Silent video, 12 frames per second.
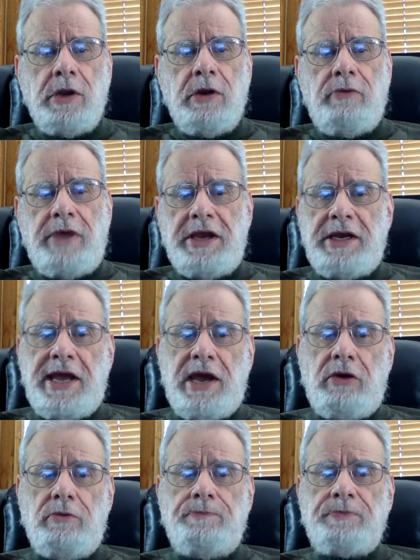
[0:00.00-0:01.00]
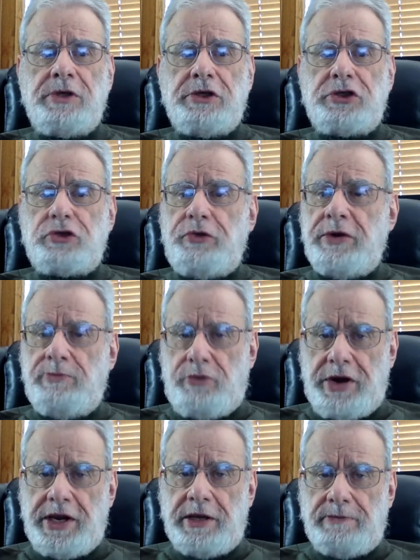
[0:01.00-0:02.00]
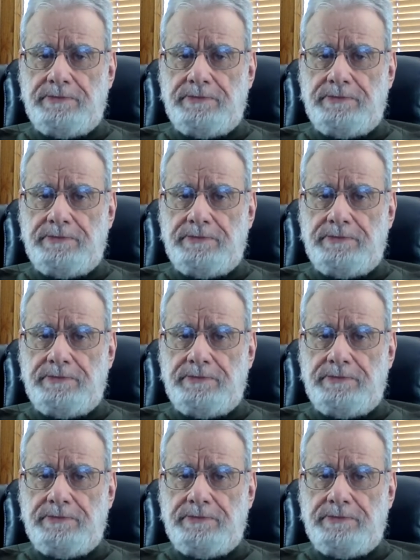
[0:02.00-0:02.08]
right now is screen printing.